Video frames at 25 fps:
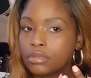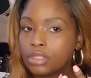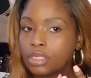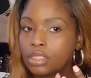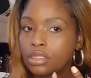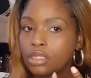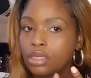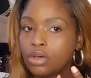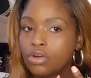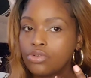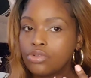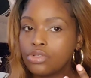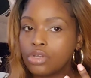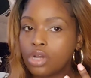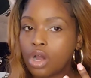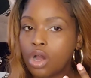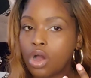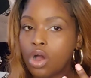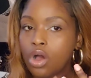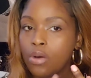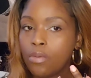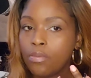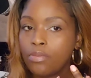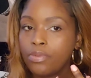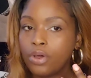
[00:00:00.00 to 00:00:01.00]
Those
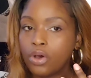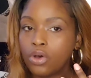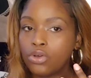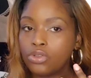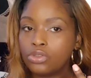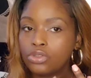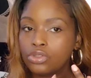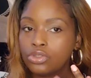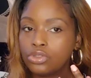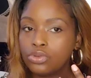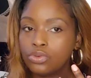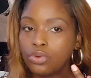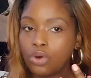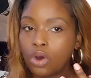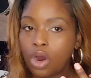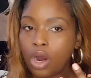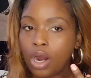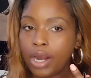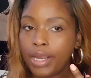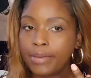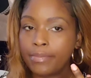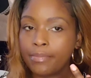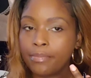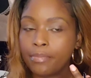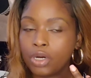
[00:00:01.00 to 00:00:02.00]
two
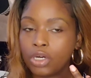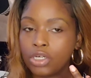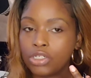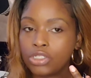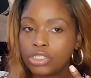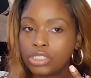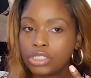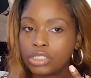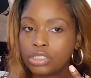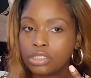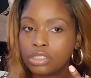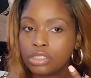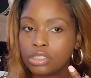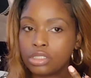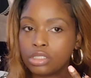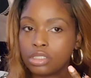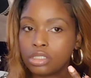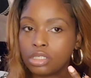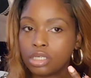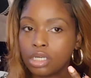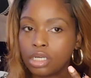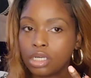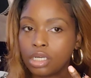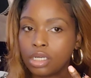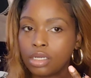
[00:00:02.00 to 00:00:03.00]
are emergent
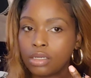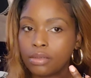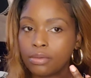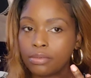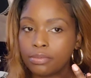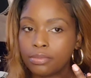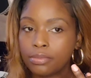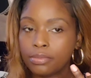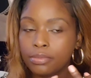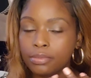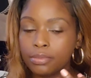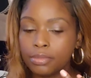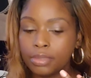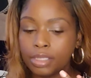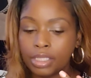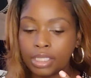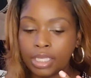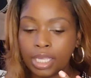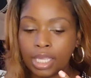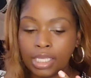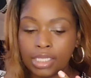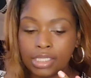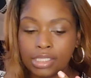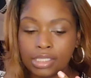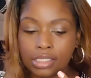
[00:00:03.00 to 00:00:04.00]

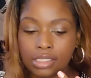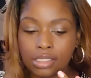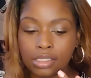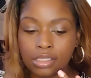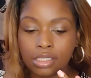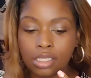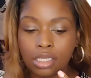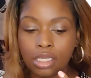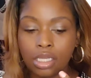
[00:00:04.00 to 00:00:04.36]
cases.